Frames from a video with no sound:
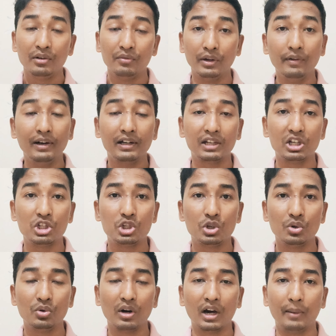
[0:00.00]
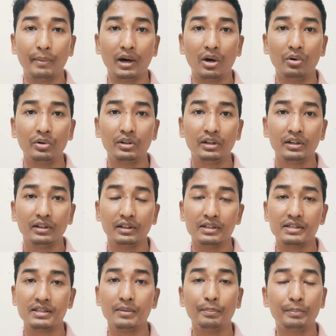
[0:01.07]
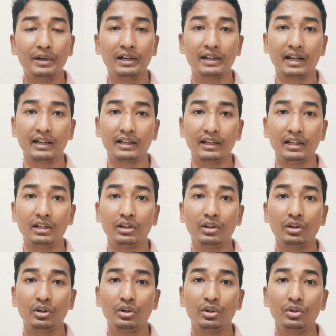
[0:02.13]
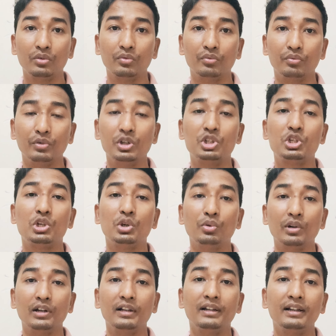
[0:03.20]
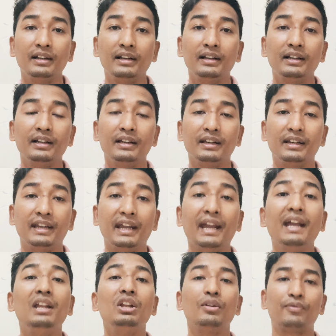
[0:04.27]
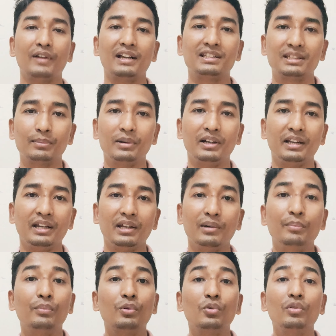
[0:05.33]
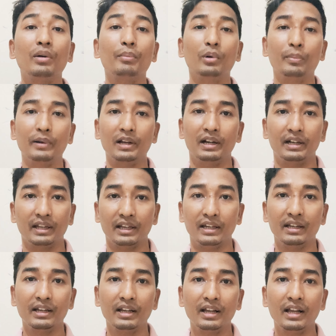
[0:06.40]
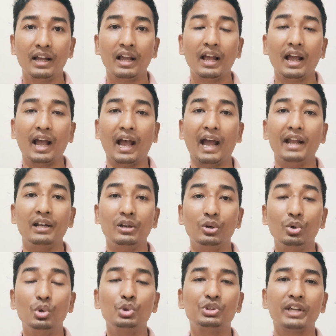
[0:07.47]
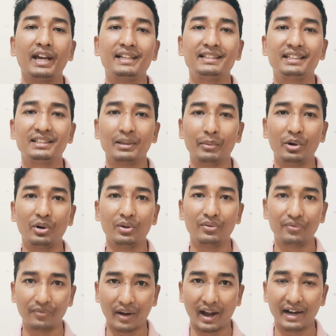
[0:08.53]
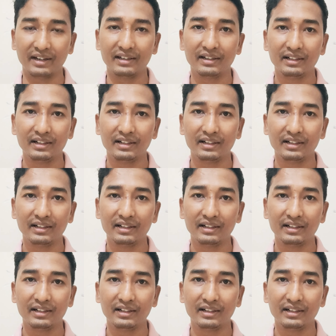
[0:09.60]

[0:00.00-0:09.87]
We will teach you about the simple technique which you will gain your flexibility, improve your mobility and lose the excess amount of fat.